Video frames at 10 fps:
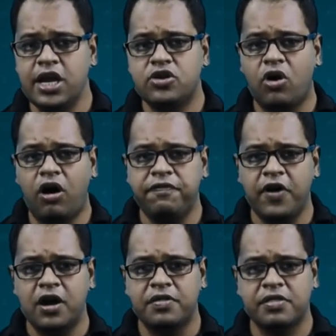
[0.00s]
It
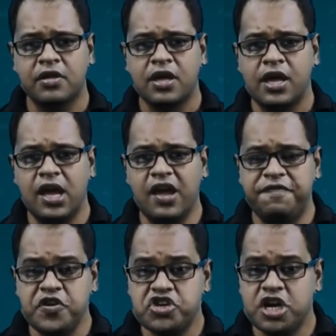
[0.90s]
offers
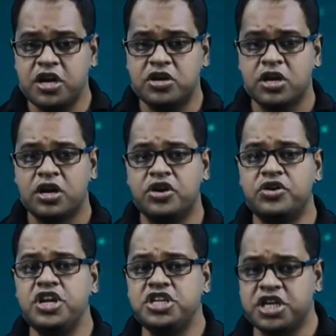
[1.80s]
efficient
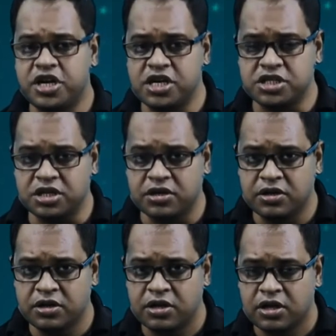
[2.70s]
regeneration.
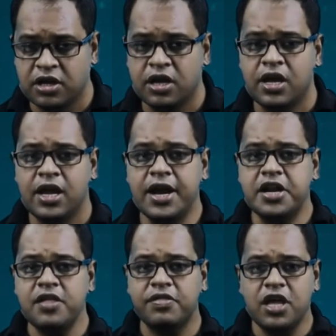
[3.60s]

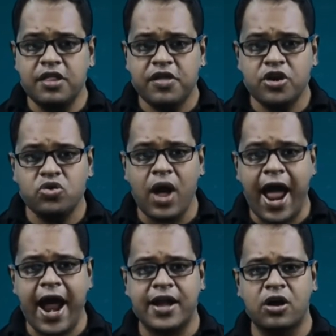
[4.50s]
It is easy to
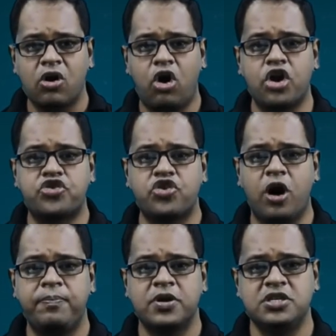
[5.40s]
add or
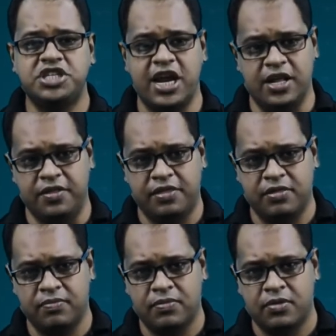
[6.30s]
drop channels.
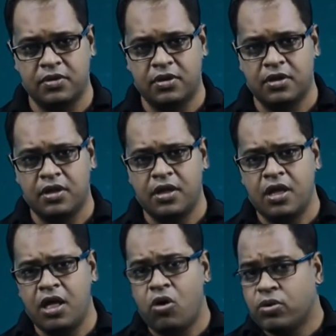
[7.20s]

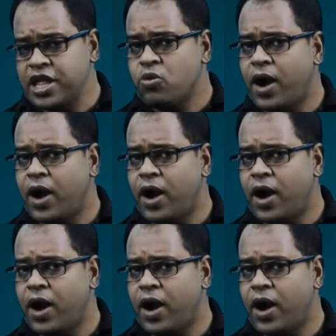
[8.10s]
Then